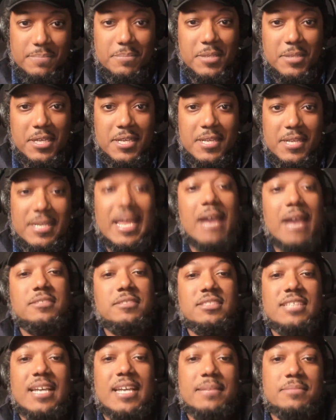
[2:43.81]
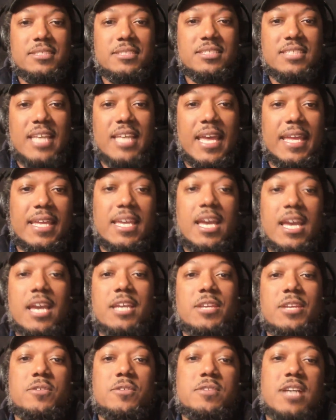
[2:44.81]
But now it's time to take
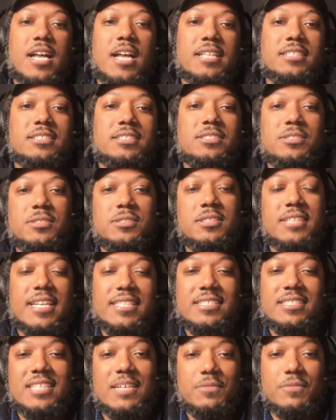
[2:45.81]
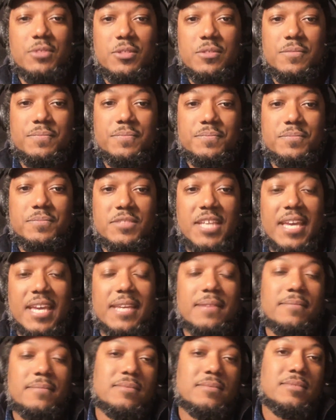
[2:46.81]
your knowledge to the next level,
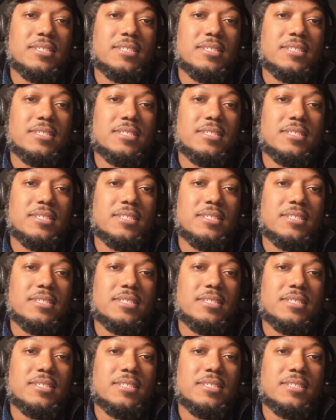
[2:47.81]
okay?